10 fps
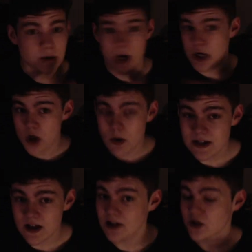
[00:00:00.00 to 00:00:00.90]
So I had no
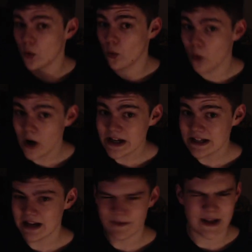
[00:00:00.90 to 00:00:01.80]
exhaust, one
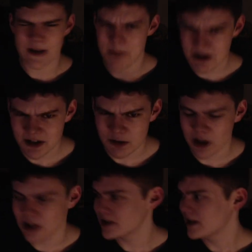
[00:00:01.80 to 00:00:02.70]
intake fan that barely worked.